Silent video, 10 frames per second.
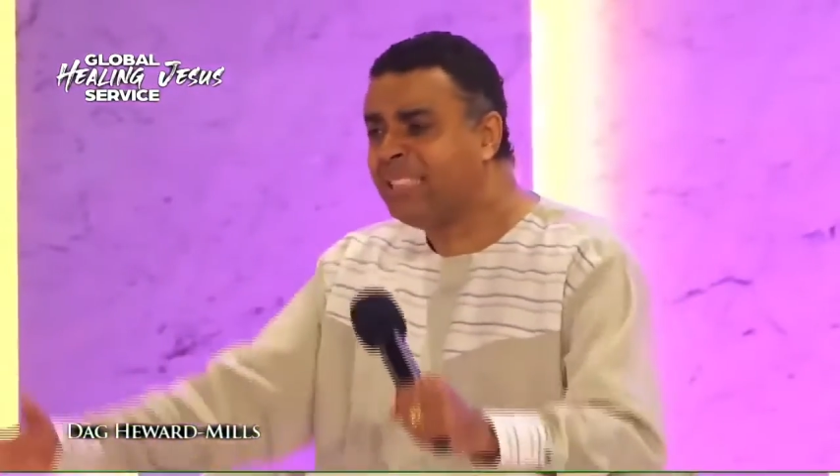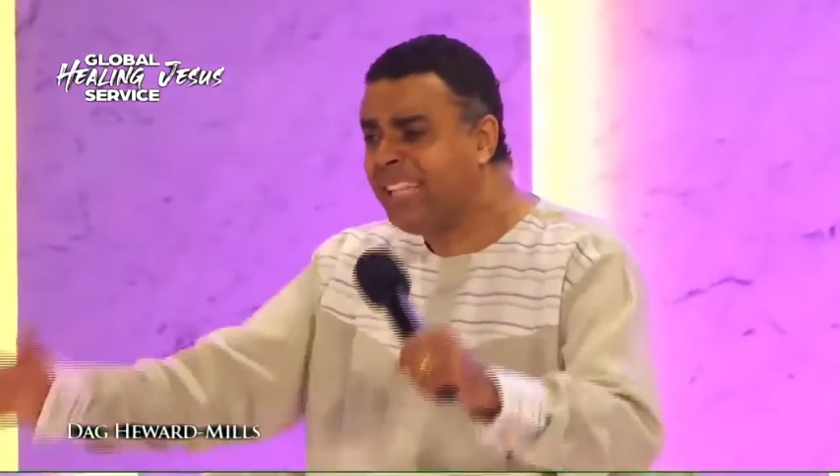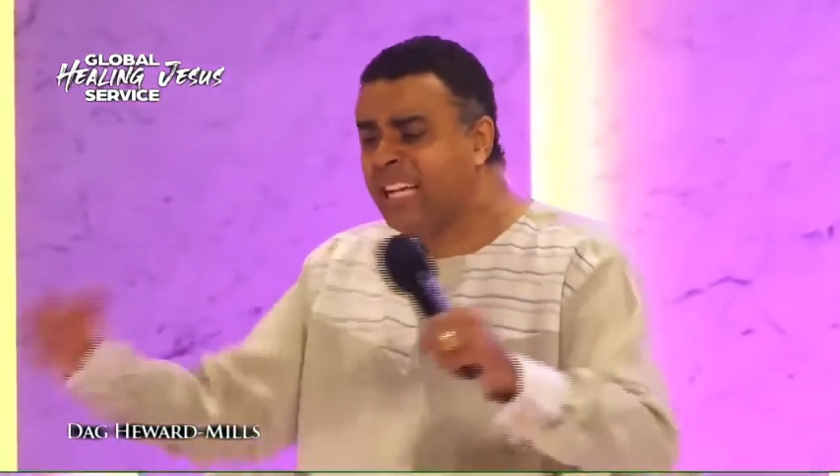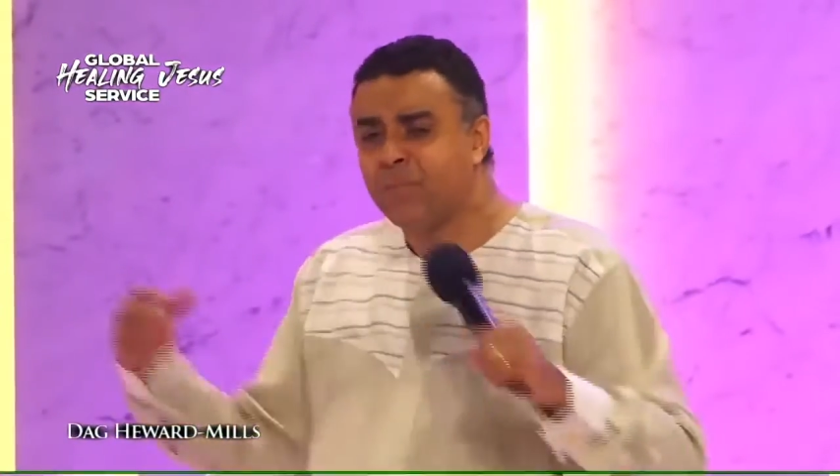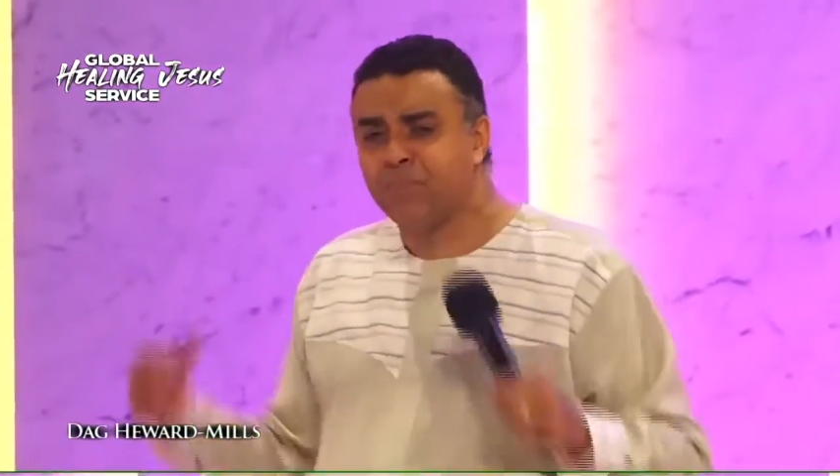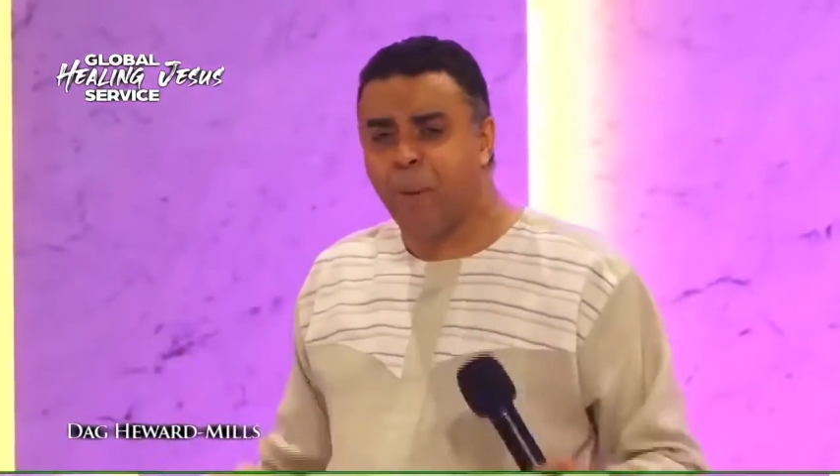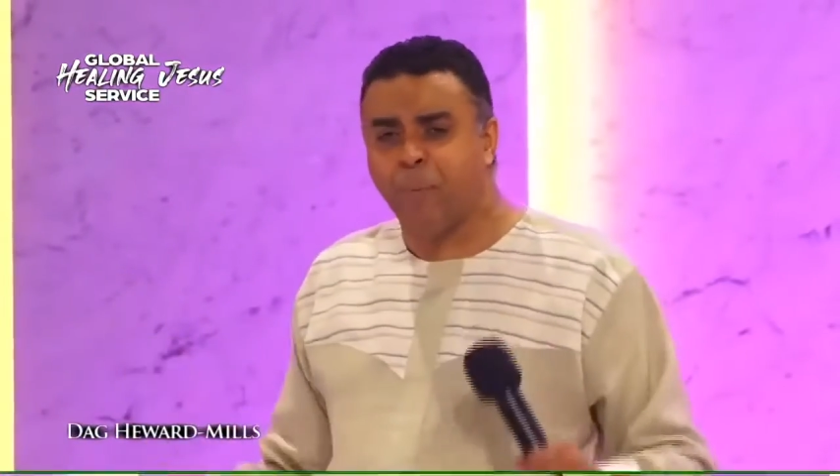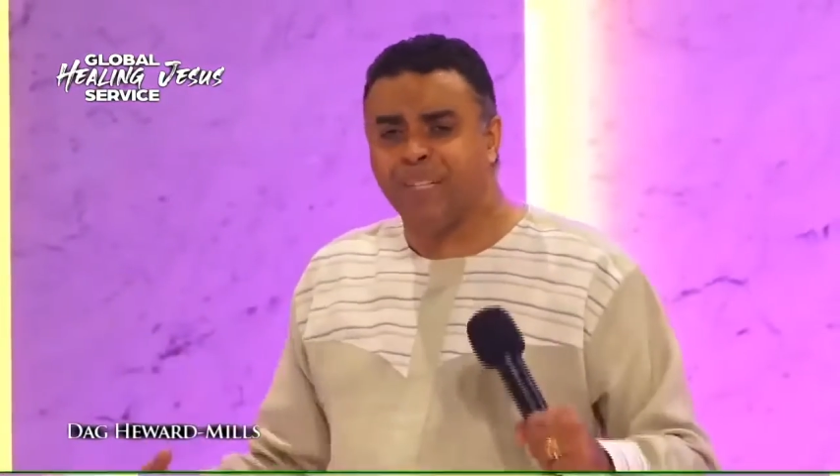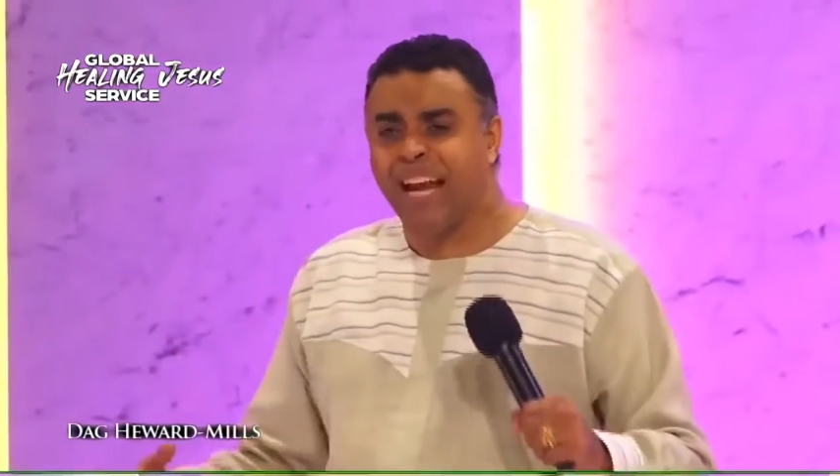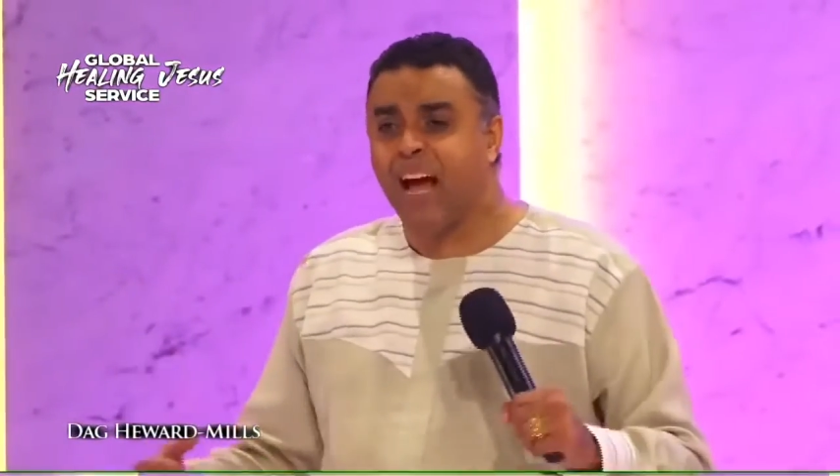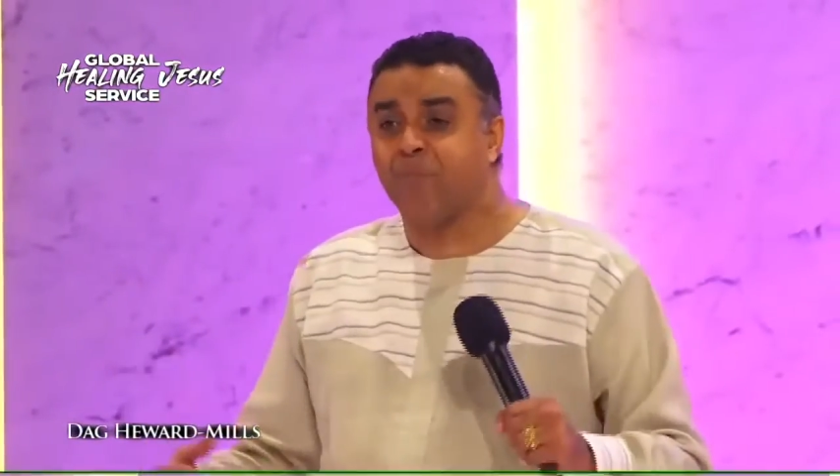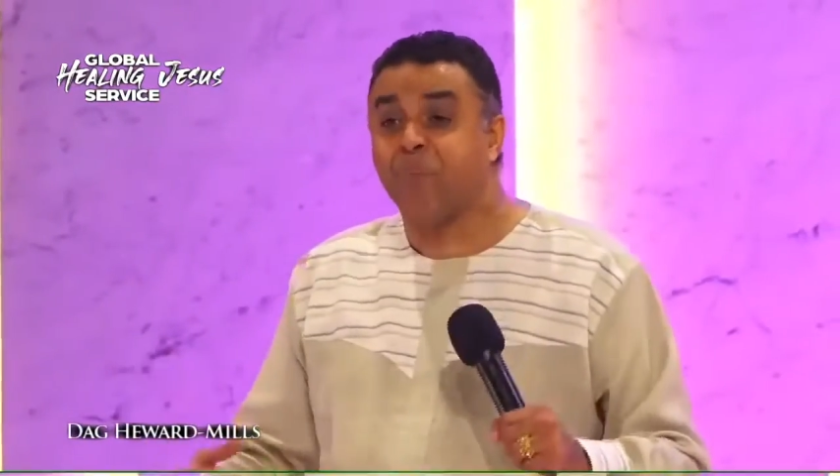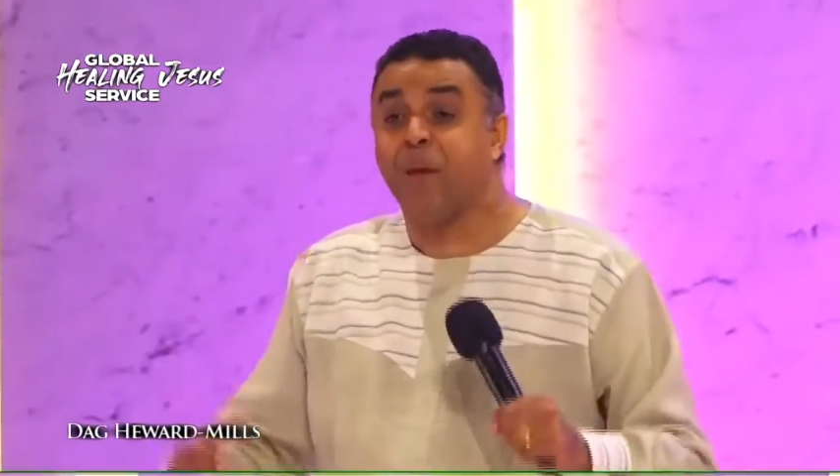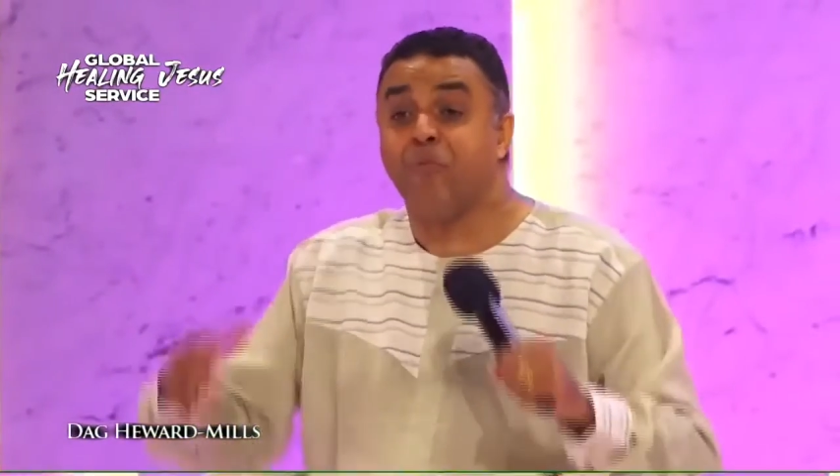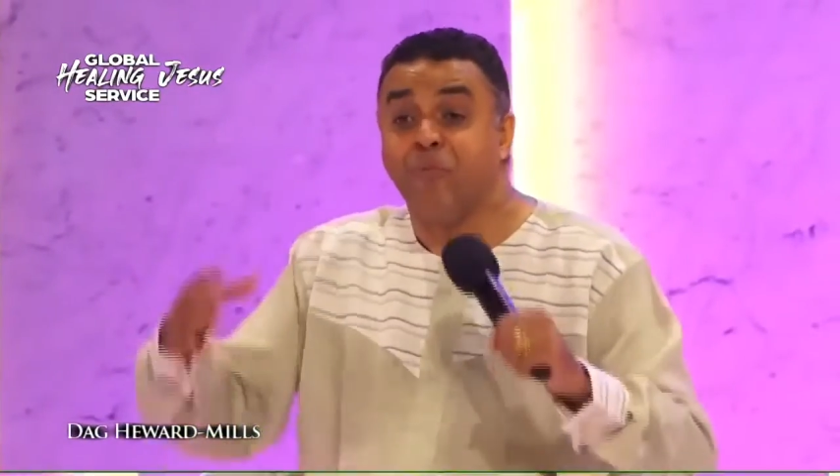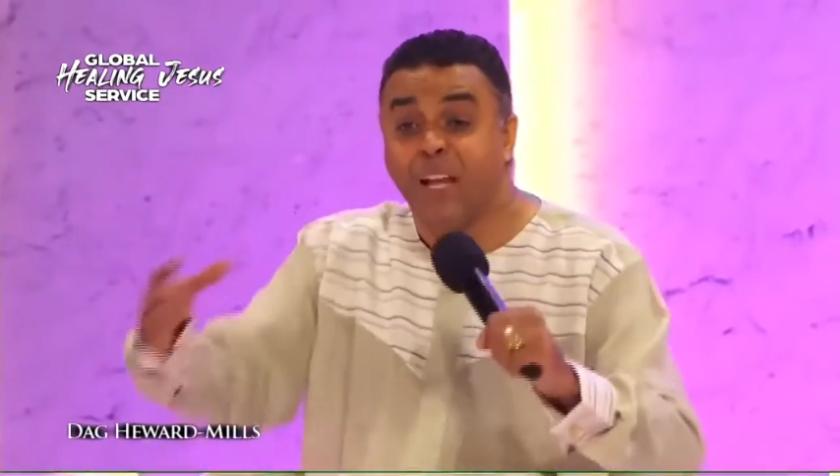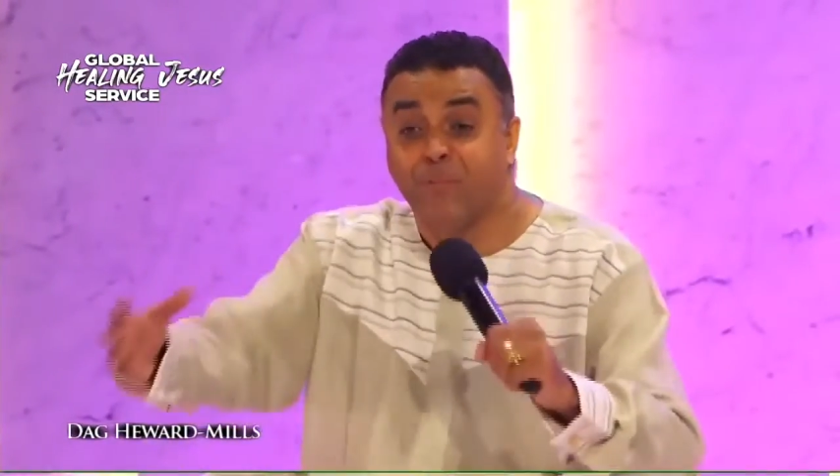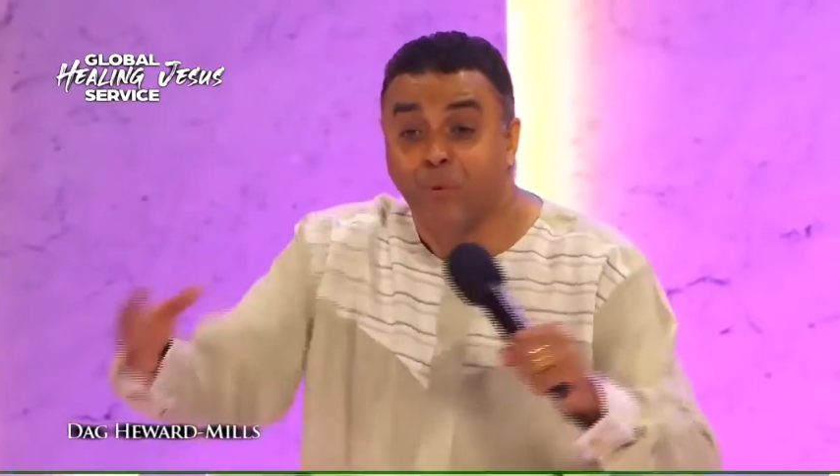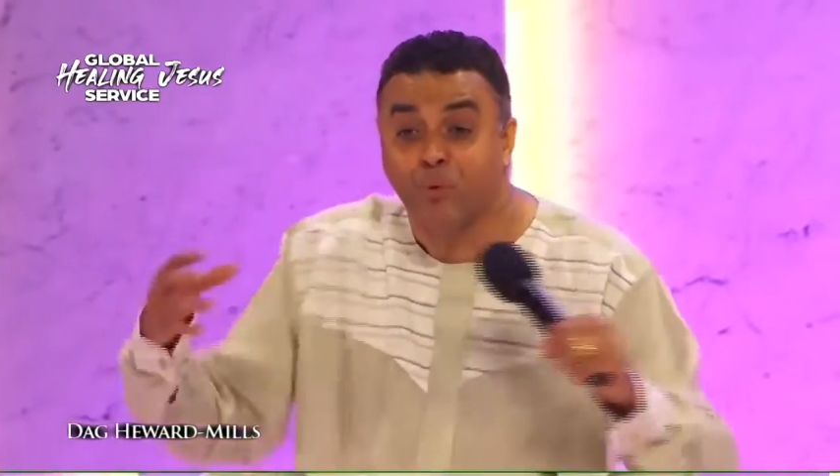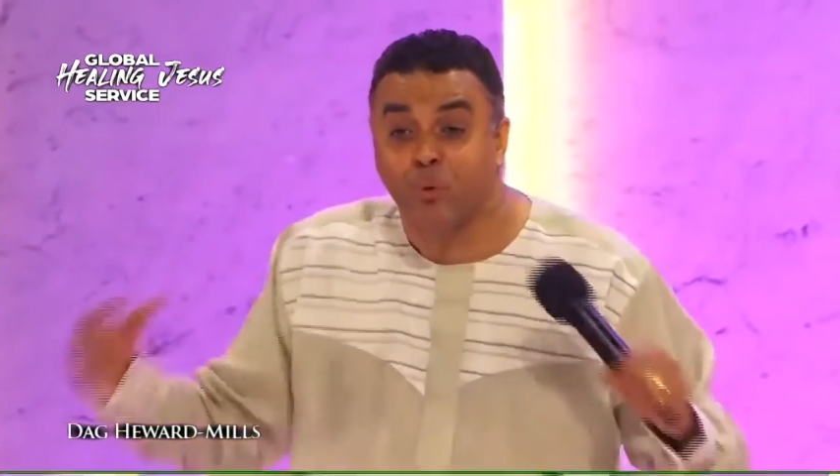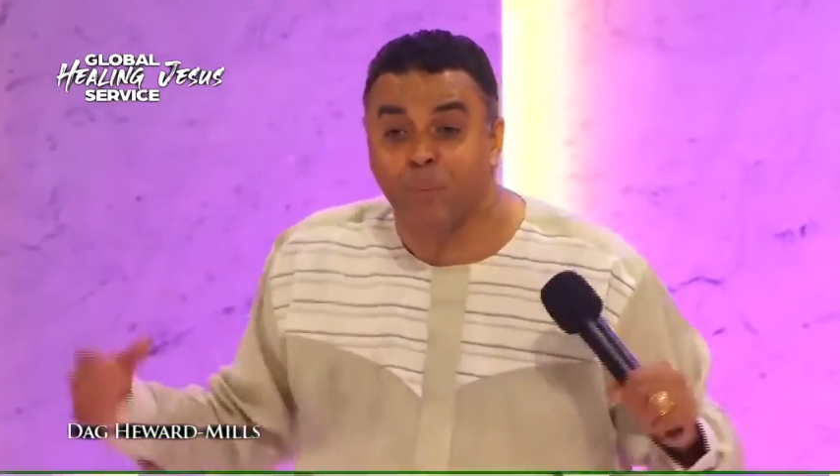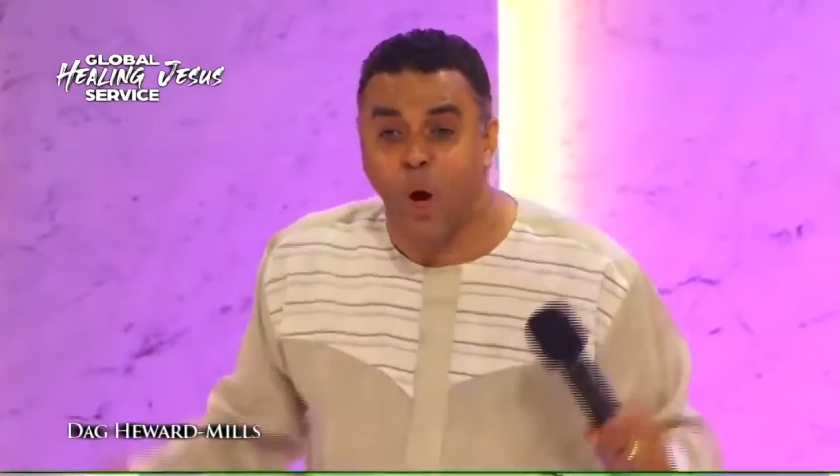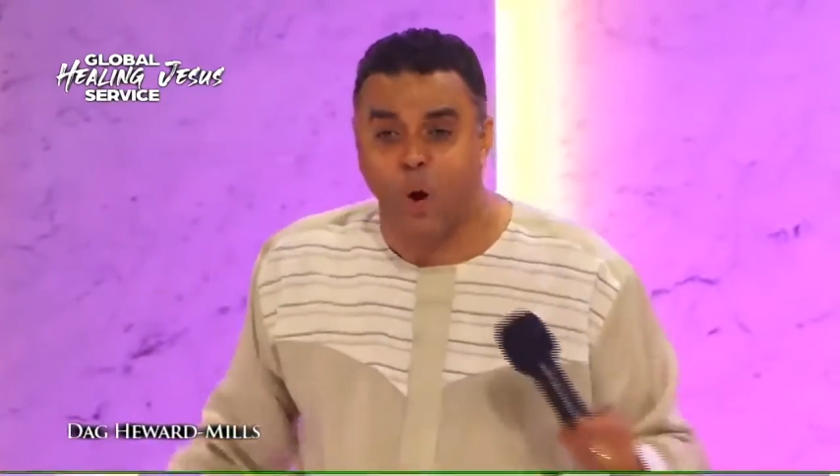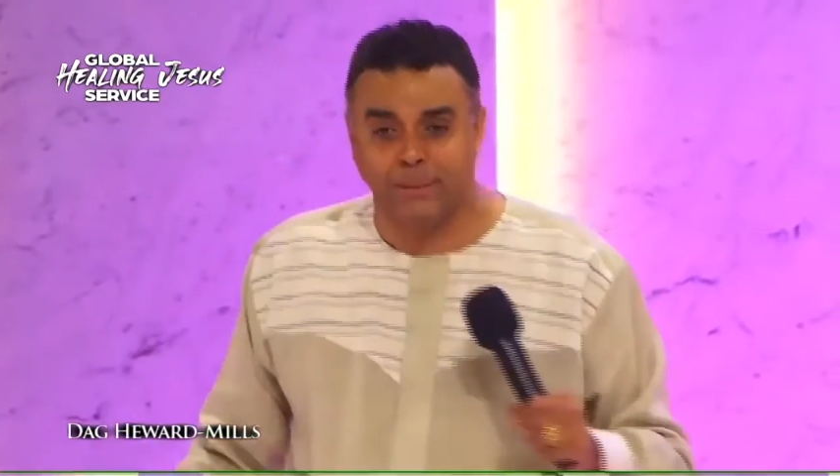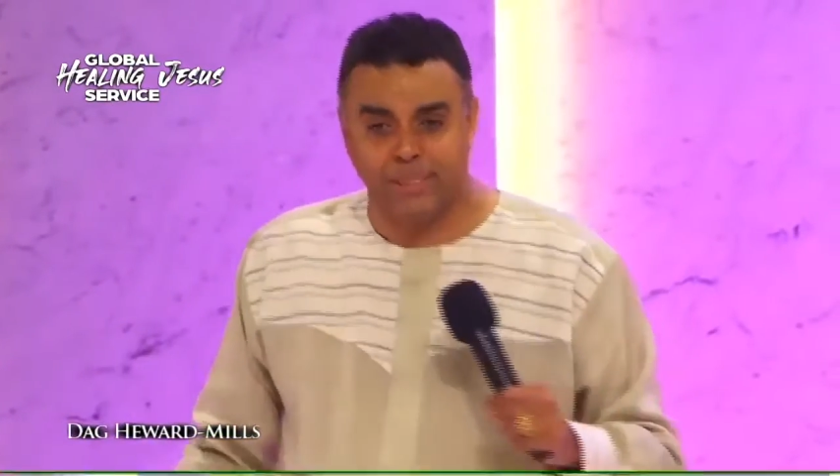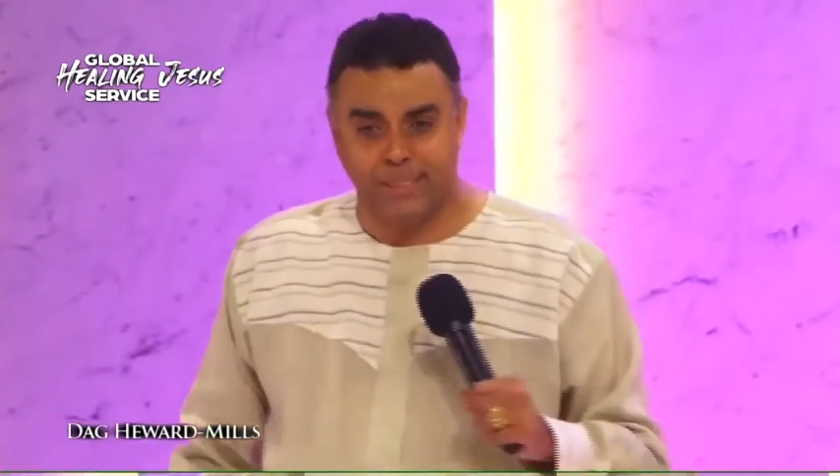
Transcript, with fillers: these people that have been faithful to me all these